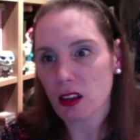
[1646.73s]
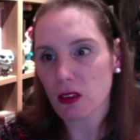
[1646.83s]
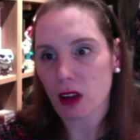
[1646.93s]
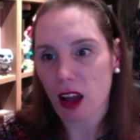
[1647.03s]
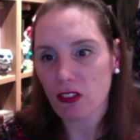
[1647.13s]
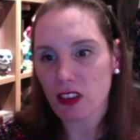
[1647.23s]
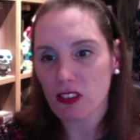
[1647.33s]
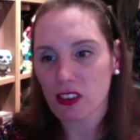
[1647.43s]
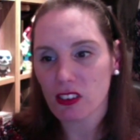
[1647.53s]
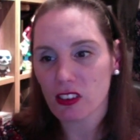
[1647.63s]
know. I've
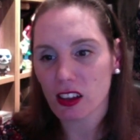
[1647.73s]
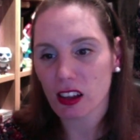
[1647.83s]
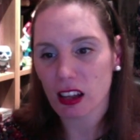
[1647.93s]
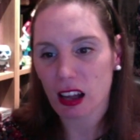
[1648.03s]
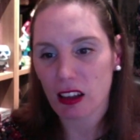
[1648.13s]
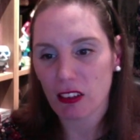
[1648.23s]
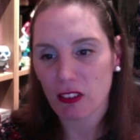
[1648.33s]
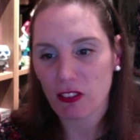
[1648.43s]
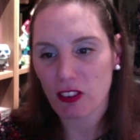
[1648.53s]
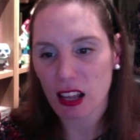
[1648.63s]
never
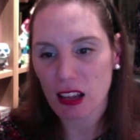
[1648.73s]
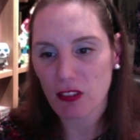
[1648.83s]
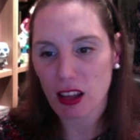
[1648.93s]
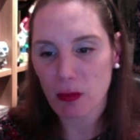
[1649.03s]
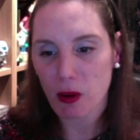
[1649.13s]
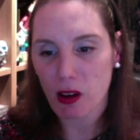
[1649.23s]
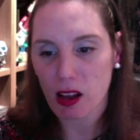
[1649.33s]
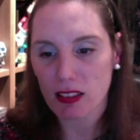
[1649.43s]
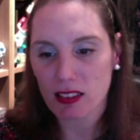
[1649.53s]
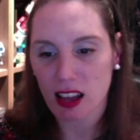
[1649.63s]
rainbow ice.